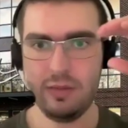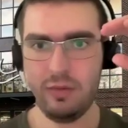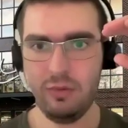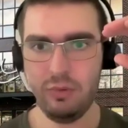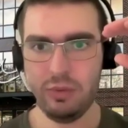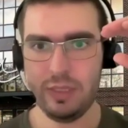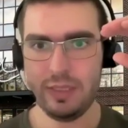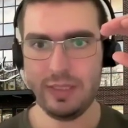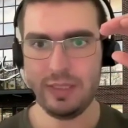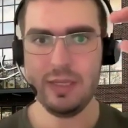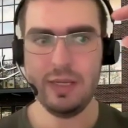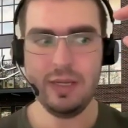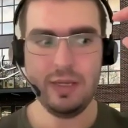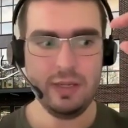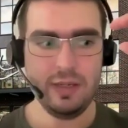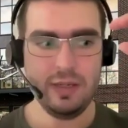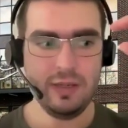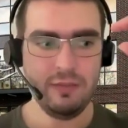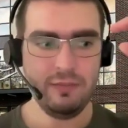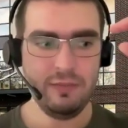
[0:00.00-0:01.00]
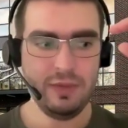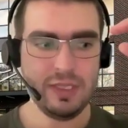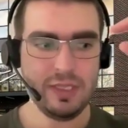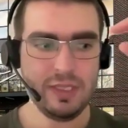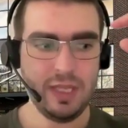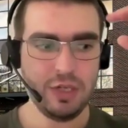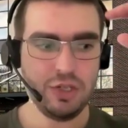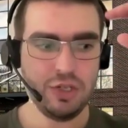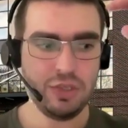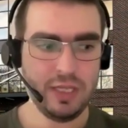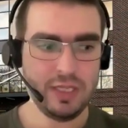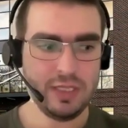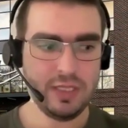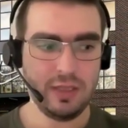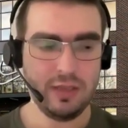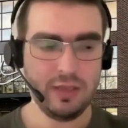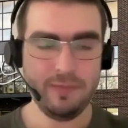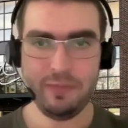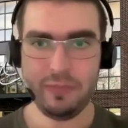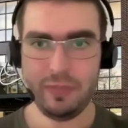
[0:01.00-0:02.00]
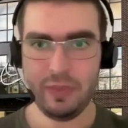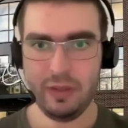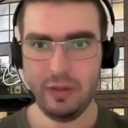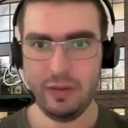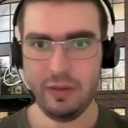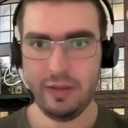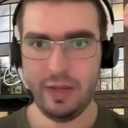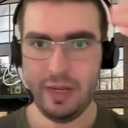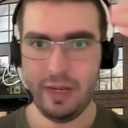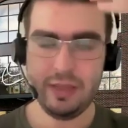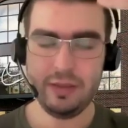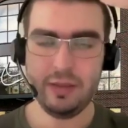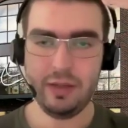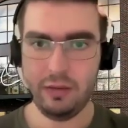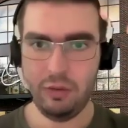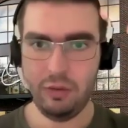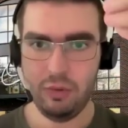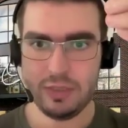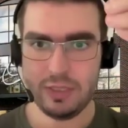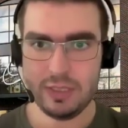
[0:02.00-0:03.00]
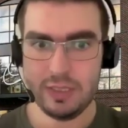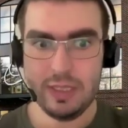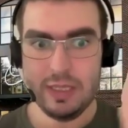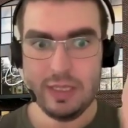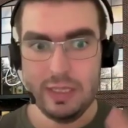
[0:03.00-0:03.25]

context with such nested reentrant locks.